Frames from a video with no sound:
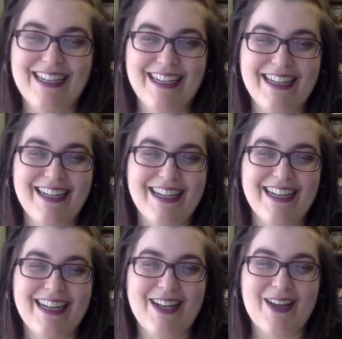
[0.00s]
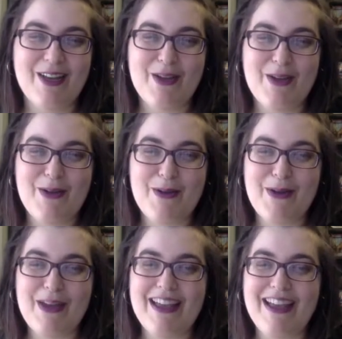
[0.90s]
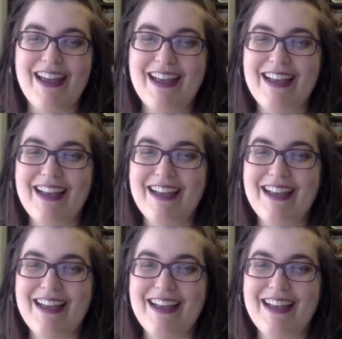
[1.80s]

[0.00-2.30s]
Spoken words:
This person isn't speaking.